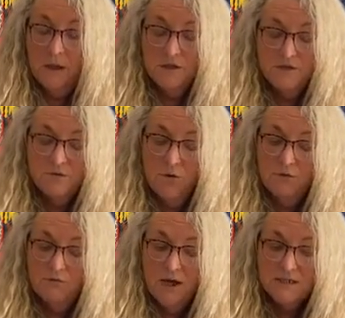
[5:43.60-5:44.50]
I do not
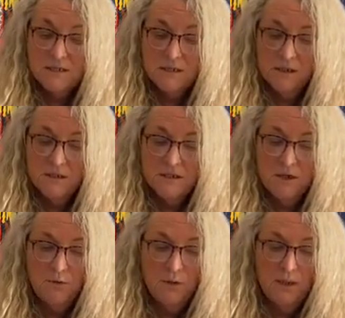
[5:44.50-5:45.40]
rest
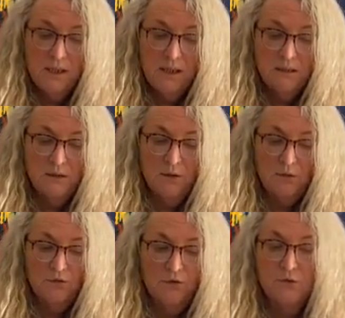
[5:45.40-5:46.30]
continually in the
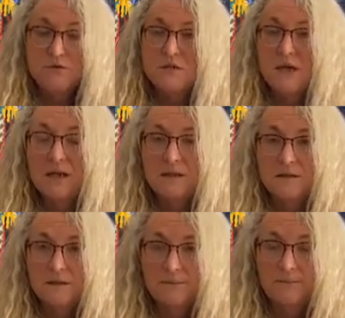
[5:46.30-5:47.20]
non-dual state.